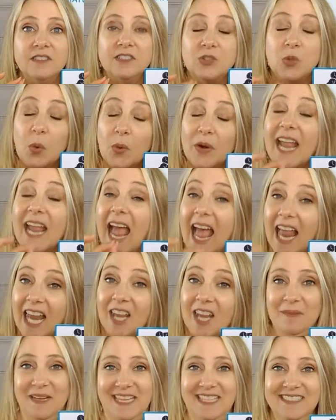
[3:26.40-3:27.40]
story
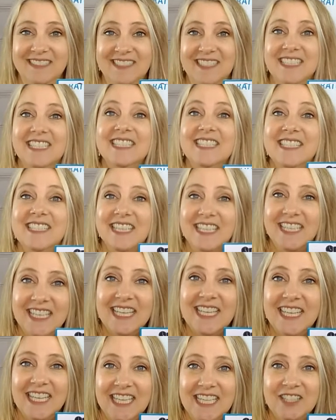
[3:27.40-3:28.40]
element to
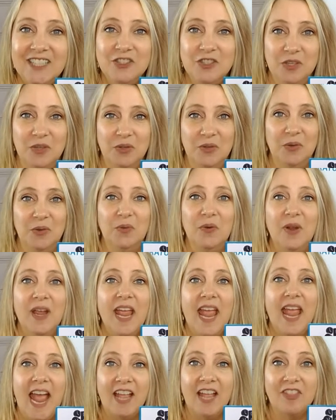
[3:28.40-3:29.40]
key
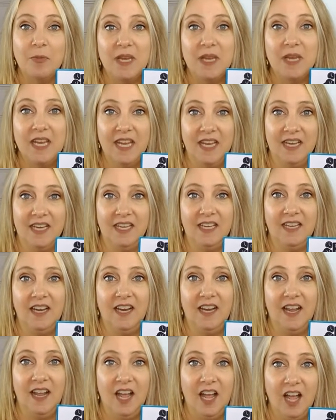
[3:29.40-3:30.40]
into at the
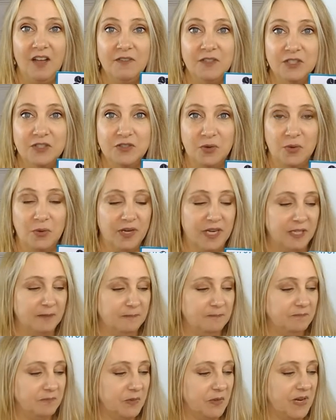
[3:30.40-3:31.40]
beginning of a
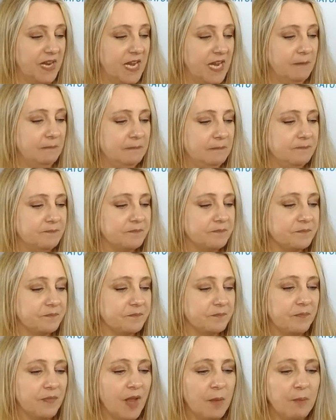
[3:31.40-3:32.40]
story, okay?
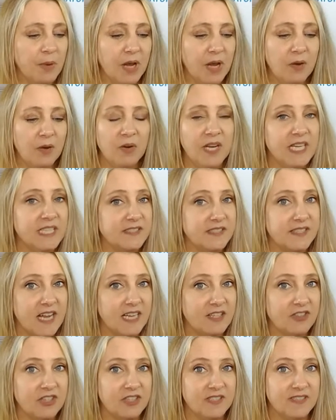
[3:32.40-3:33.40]
But it's
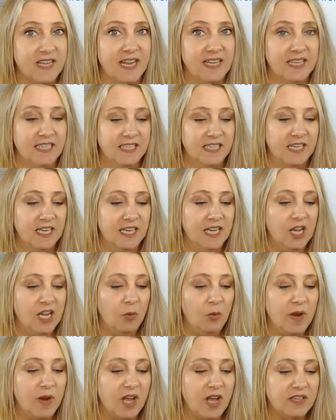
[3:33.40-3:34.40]
not just setting.
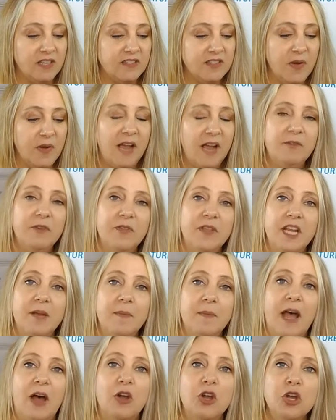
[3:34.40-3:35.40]
We also have to think
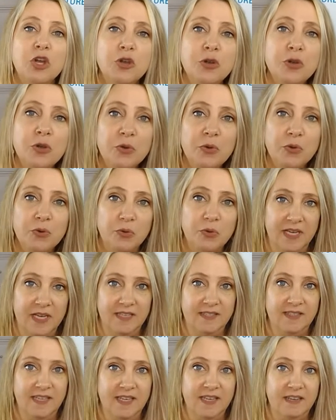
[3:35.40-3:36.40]
about who
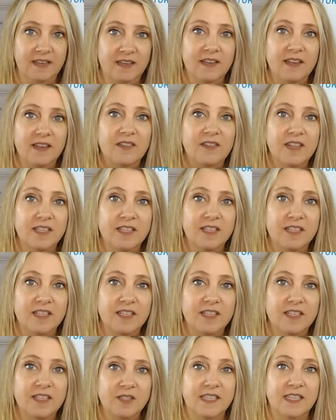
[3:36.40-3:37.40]
is in this
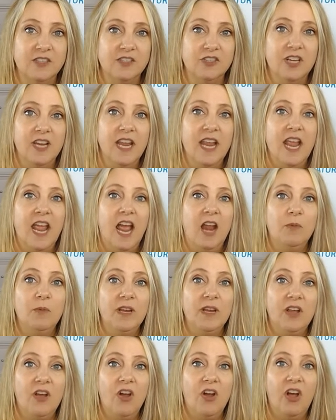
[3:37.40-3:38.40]
passage, and
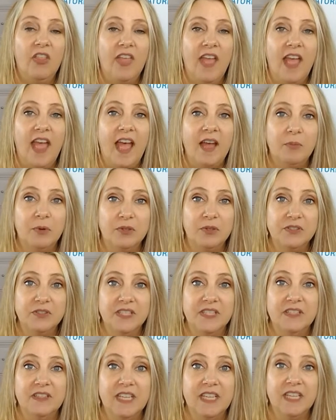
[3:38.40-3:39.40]
we call that
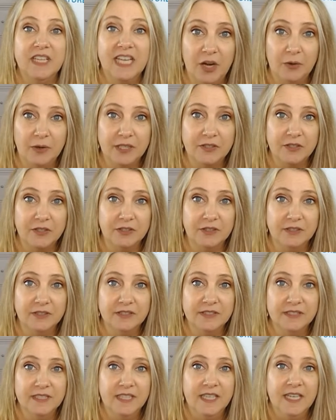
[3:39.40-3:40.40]
person the character.